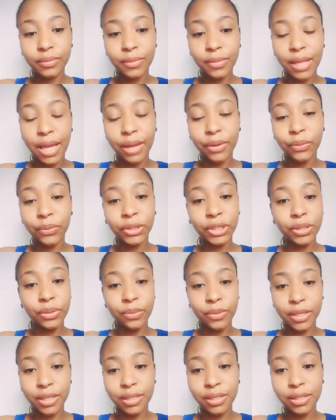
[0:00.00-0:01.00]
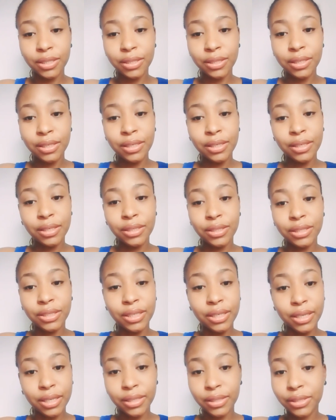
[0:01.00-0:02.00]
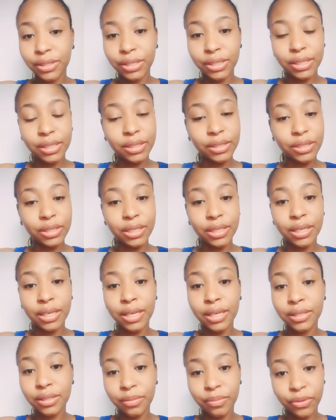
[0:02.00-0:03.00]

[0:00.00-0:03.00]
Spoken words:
That she was. She is. She is a